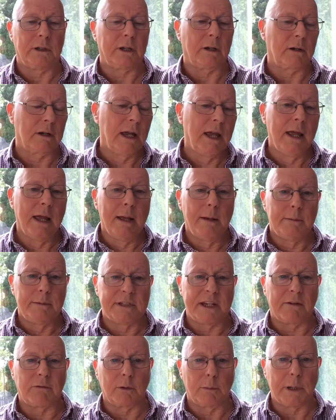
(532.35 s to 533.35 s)
There are
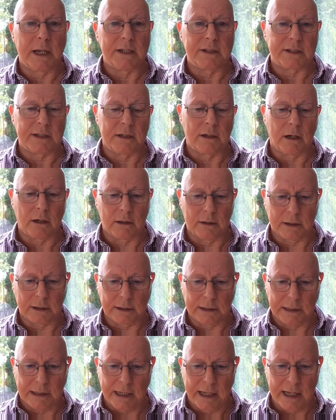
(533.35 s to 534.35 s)
several places in Ireland that
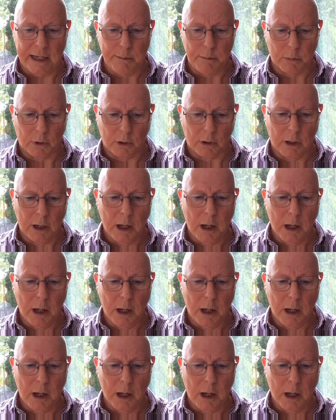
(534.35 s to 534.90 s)
claim her.